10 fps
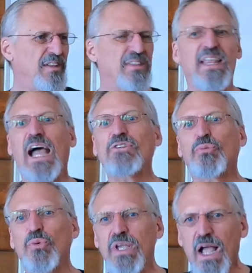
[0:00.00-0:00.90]

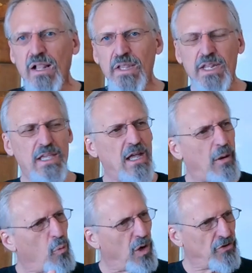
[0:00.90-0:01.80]
That's reality. And
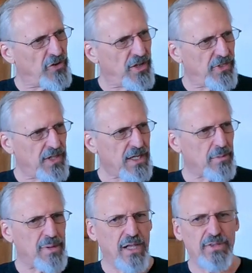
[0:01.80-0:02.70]
I want you to
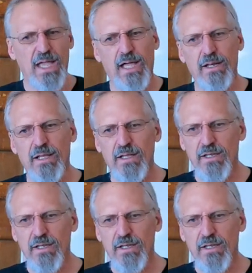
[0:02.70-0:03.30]
think about that.